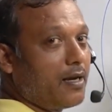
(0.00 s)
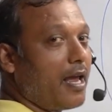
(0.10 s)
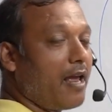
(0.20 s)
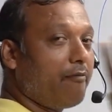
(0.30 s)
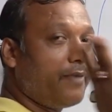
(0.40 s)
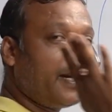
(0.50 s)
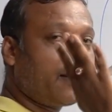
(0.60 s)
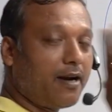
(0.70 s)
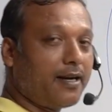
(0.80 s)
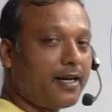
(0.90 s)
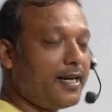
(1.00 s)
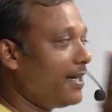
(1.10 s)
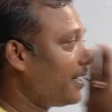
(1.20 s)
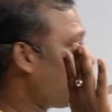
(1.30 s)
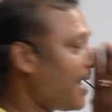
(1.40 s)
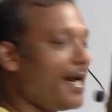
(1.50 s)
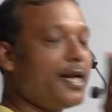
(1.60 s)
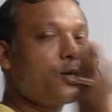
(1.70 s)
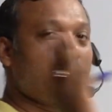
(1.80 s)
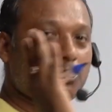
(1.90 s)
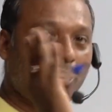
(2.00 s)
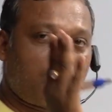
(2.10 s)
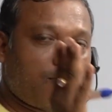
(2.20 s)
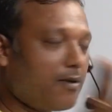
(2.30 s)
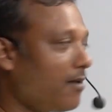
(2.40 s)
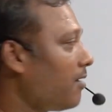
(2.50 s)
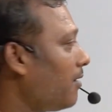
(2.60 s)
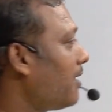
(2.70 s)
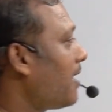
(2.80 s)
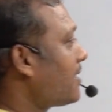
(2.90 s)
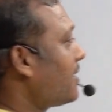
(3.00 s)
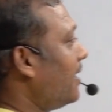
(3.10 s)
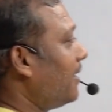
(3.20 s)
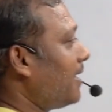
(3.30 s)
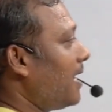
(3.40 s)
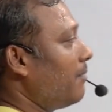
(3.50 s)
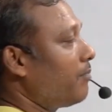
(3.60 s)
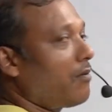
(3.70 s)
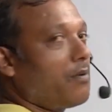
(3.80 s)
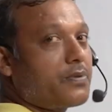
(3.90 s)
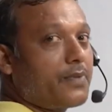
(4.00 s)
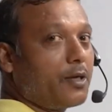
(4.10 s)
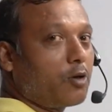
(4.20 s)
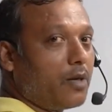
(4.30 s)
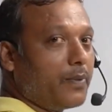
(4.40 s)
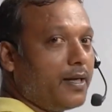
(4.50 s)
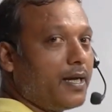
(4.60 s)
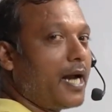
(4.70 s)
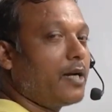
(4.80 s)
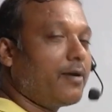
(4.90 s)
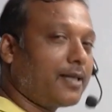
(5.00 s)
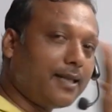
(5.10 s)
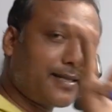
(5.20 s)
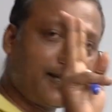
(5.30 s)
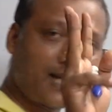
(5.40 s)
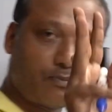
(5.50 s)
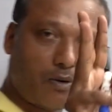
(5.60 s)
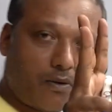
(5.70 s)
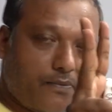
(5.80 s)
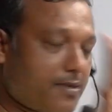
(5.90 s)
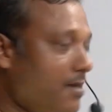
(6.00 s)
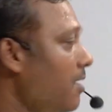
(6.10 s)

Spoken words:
Every country try to solve the central problems of the economy. And what are the central problems?